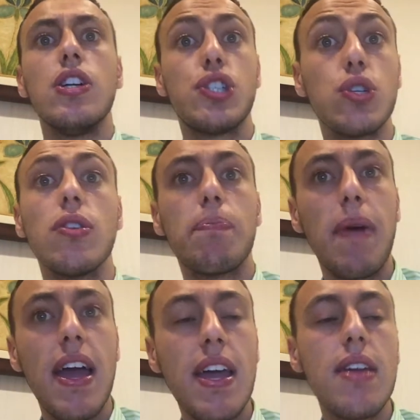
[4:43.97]
should
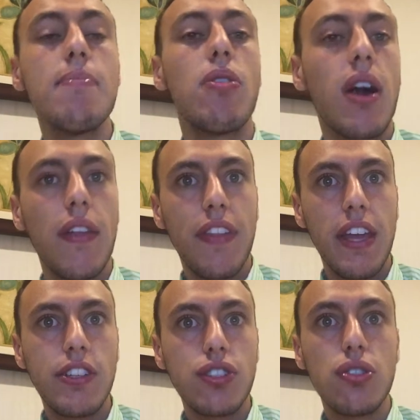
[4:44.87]
pay more
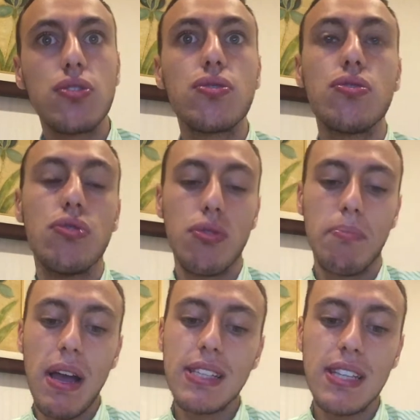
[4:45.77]
attention to
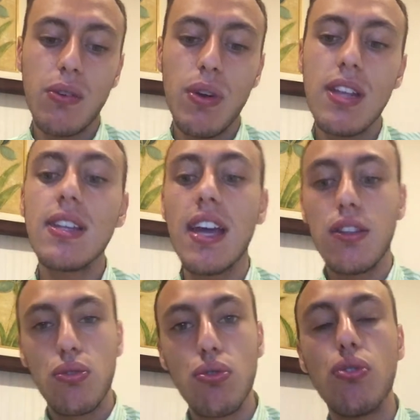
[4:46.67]
banks' liquidity
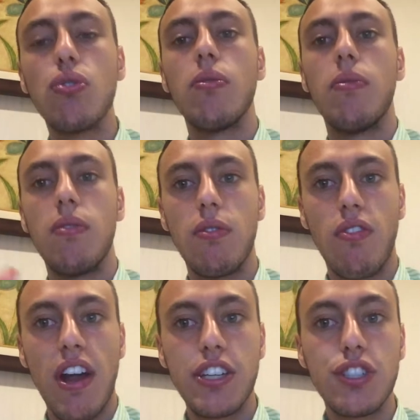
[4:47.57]
and to
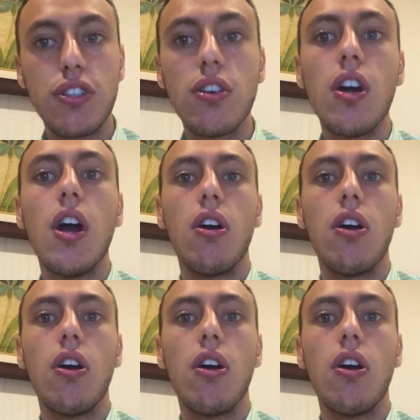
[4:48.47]
ratio,